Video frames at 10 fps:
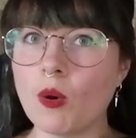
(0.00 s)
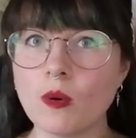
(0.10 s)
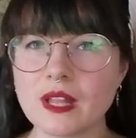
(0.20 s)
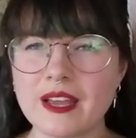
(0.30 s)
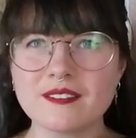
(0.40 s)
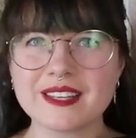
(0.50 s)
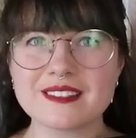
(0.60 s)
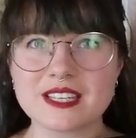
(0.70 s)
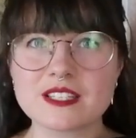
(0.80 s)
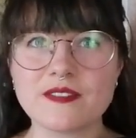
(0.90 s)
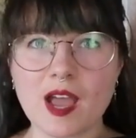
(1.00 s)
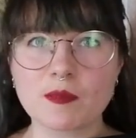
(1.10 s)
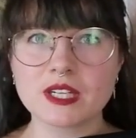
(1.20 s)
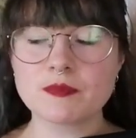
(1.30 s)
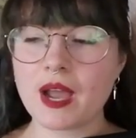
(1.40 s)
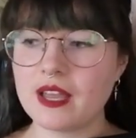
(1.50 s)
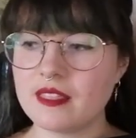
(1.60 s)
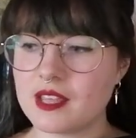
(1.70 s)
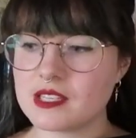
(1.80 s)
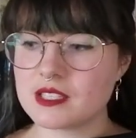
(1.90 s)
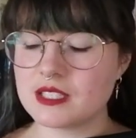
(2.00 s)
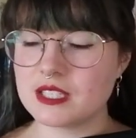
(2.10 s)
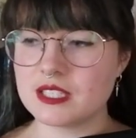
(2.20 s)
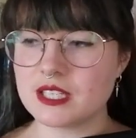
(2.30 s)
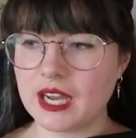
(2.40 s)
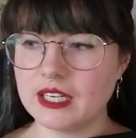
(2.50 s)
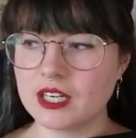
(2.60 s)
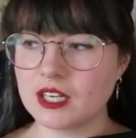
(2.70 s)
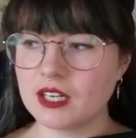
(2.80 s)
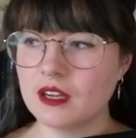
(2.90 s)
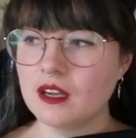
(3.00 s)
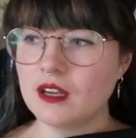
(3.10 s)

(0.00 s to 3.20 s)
a whole line of like six fabrics by this designer.